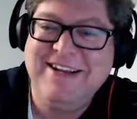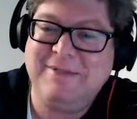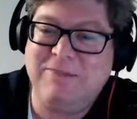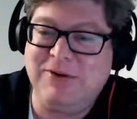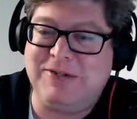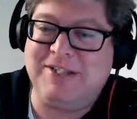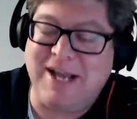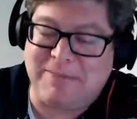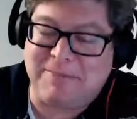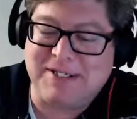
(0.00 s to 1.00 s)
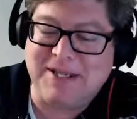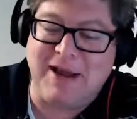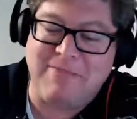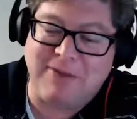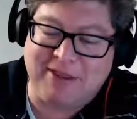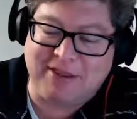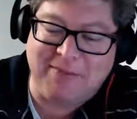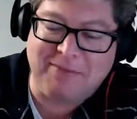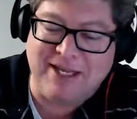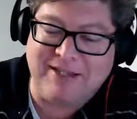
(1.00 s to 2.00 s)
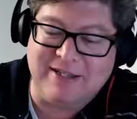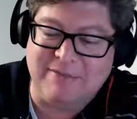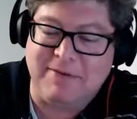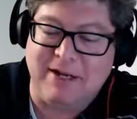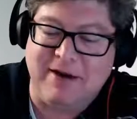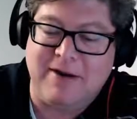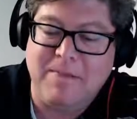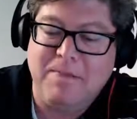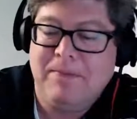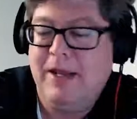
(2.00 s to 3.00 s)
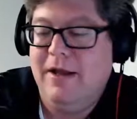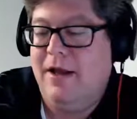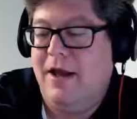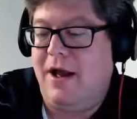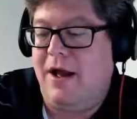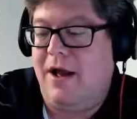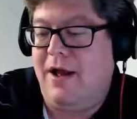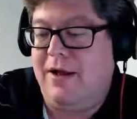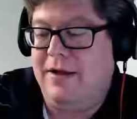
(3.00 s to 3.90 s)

spruce tips, and put them into the beer. Yeah. Uh,